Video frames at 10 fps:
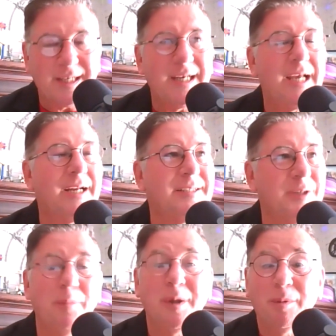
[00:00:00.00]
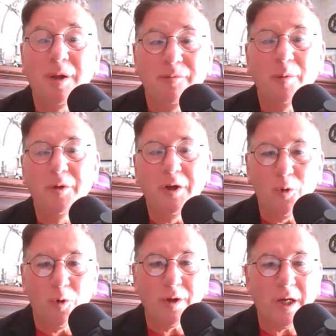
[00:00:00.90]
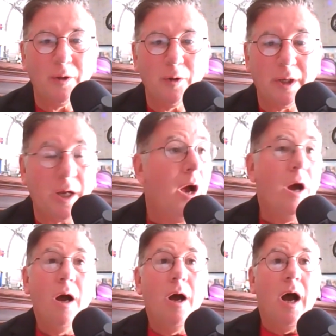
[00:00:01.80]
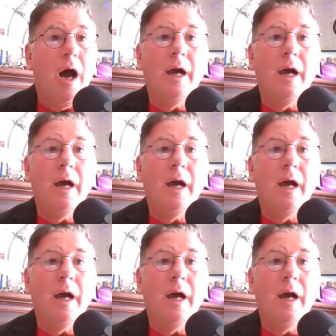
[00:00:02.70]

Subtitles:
And I tell people I'm from New York, and they're like, oh,